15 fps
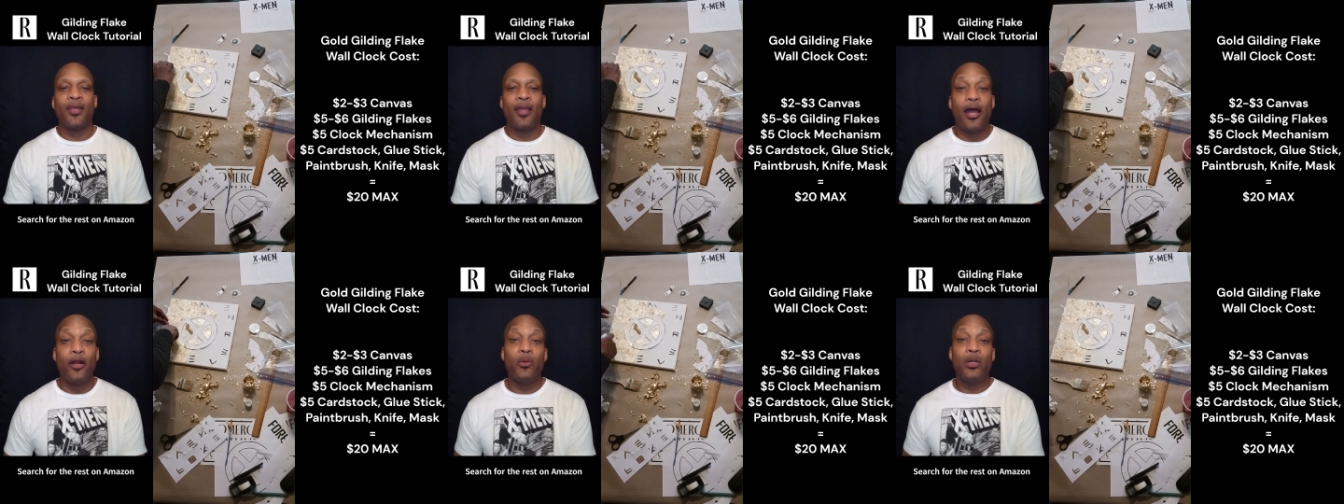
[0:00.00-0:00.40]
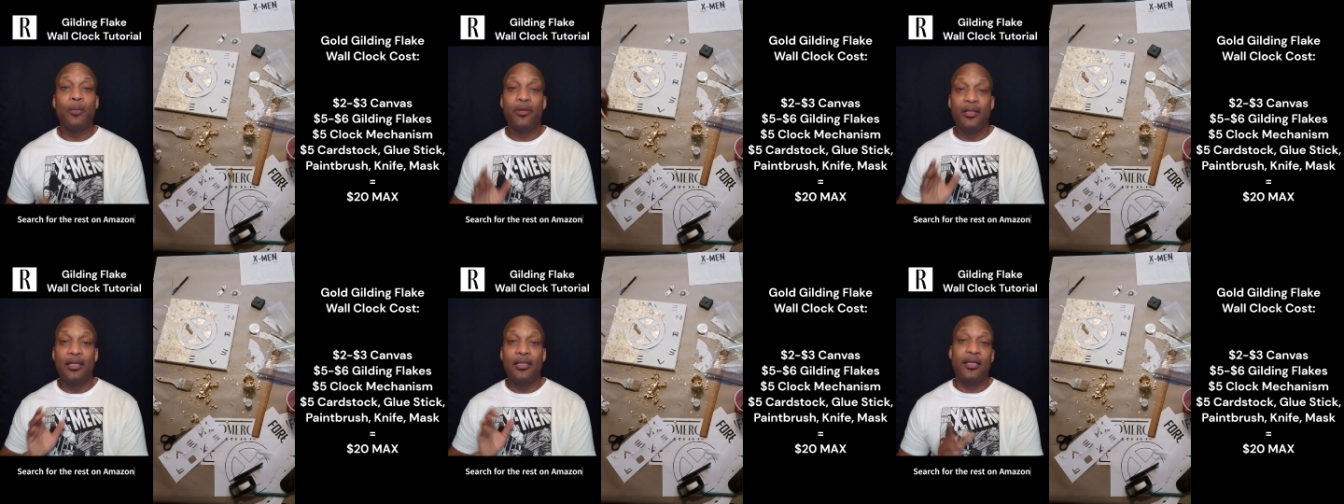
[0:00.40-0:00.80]
I don't want to
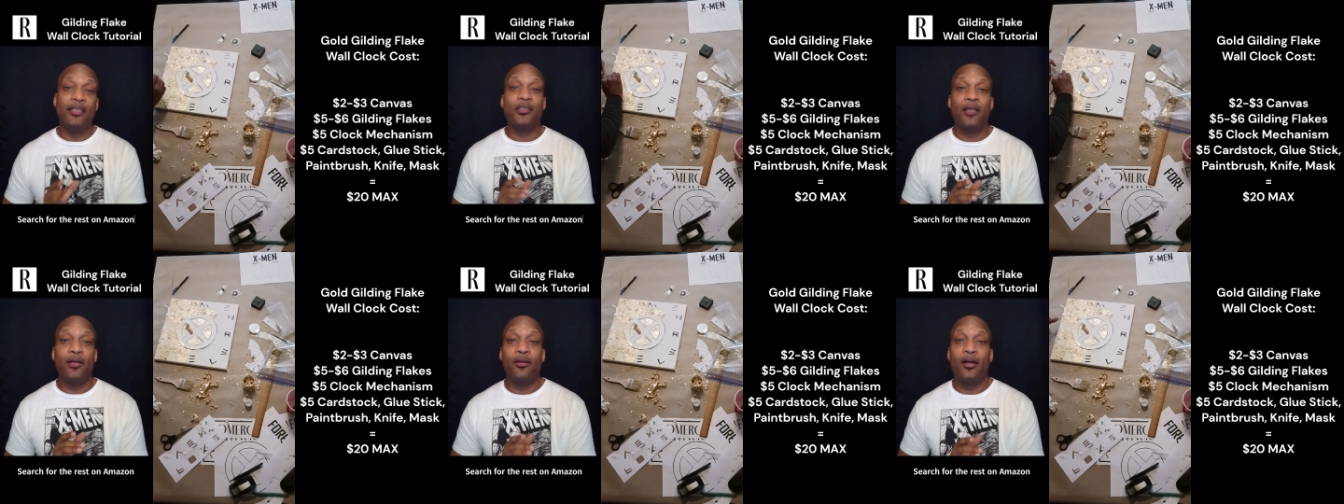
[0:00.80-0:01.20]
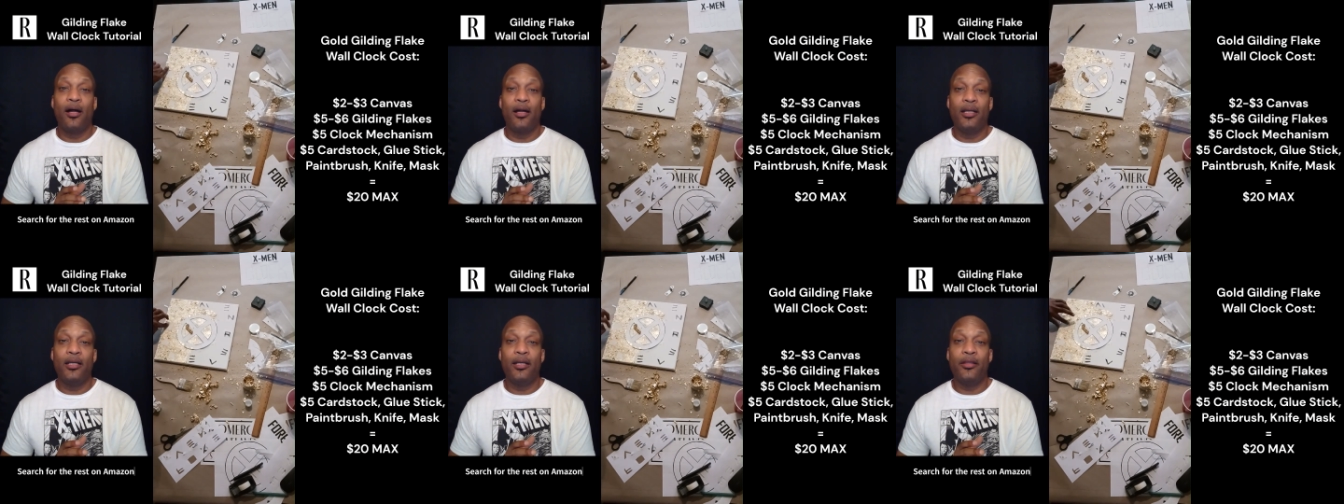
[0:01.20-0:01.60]
put any links on
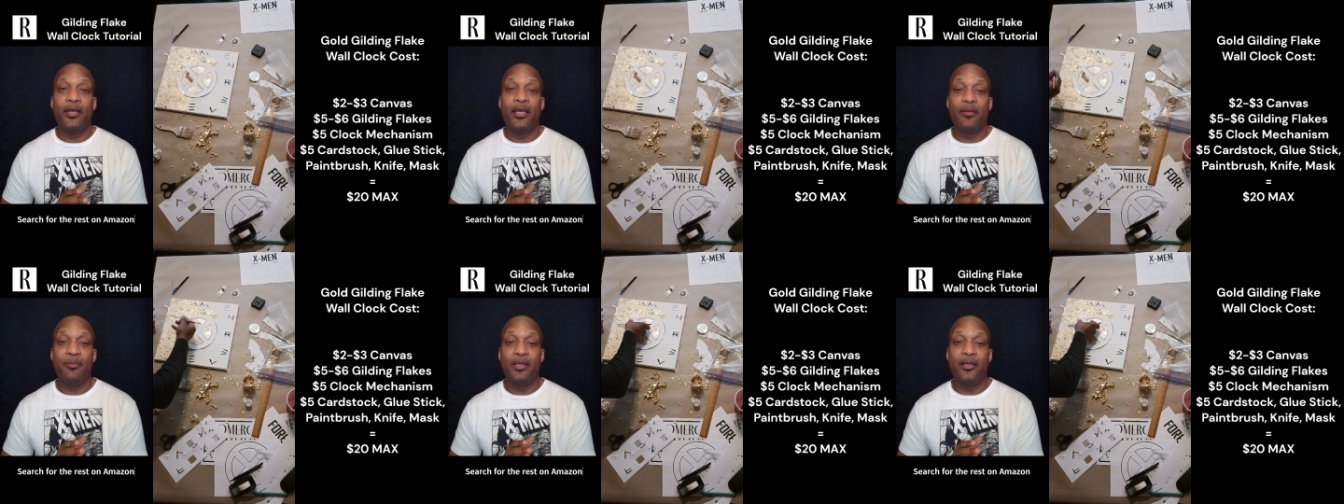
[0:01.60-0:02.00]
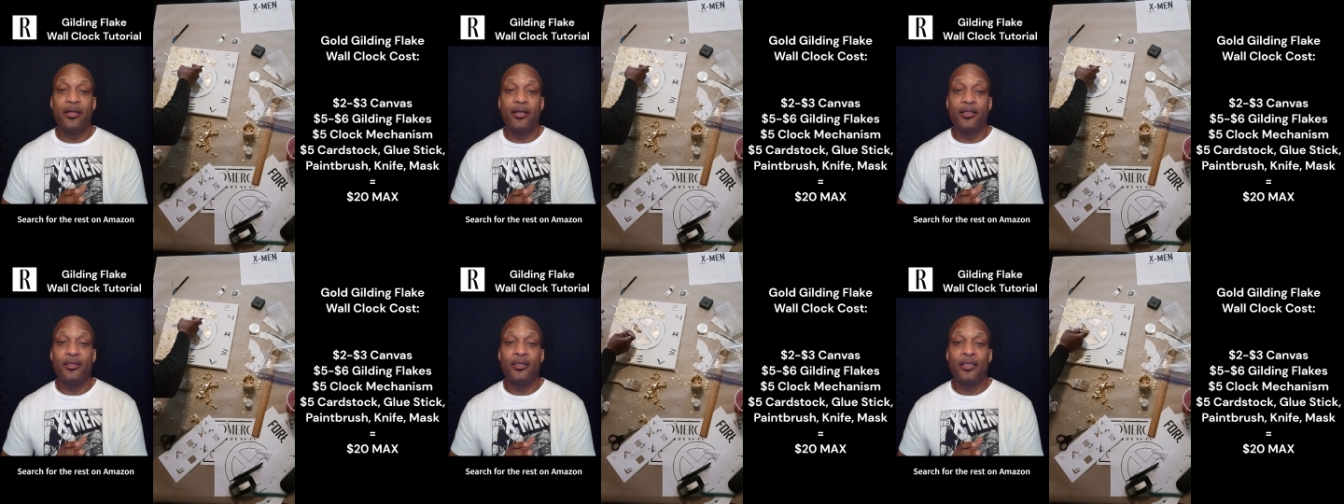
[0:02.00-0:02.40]
anything
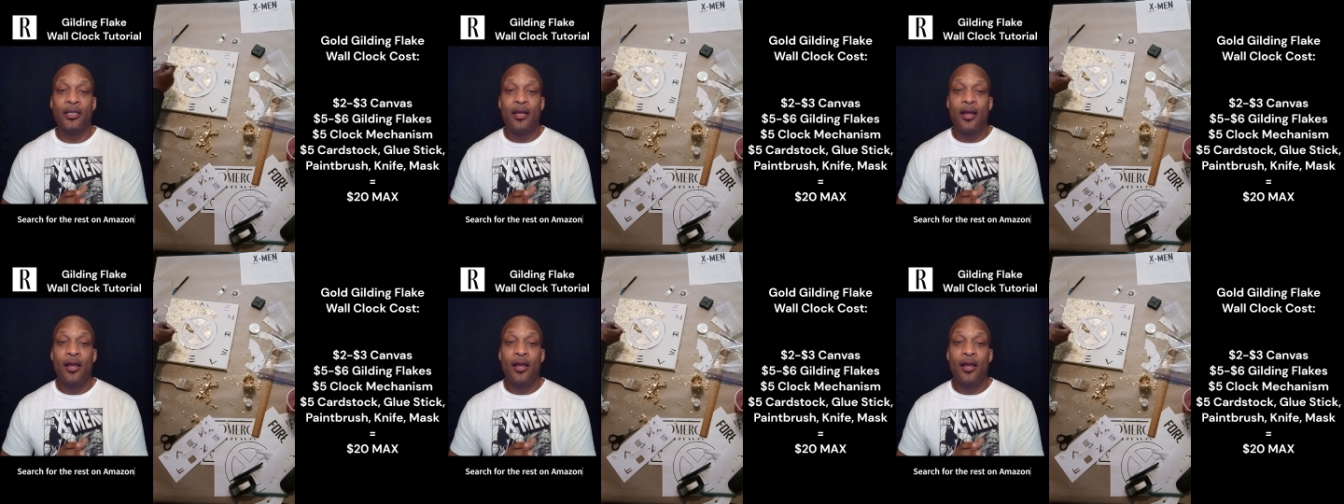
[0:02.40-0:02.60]
because